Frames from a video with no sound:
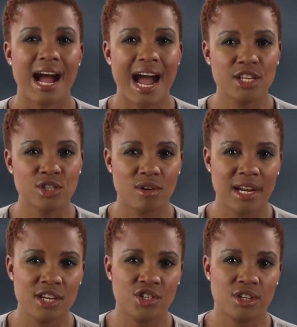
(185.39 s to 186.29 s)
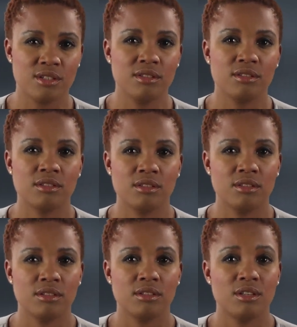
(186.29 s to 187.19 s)
Isolation,
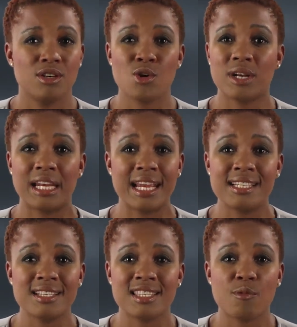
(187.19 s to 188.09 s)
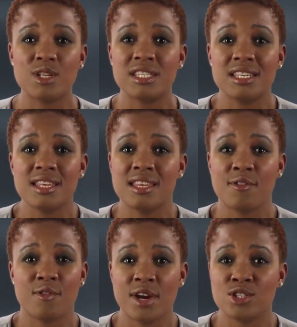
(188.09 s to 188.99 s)
not letting someone see their
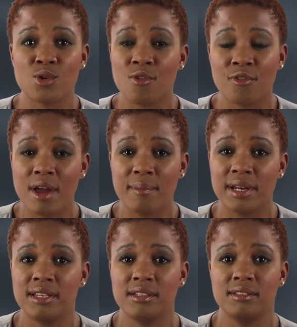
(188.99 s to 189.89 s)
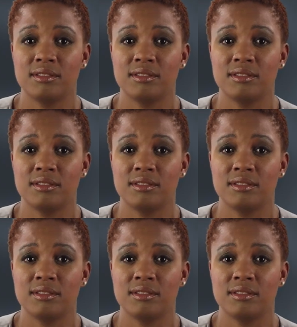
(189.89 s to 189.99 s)
friends or family.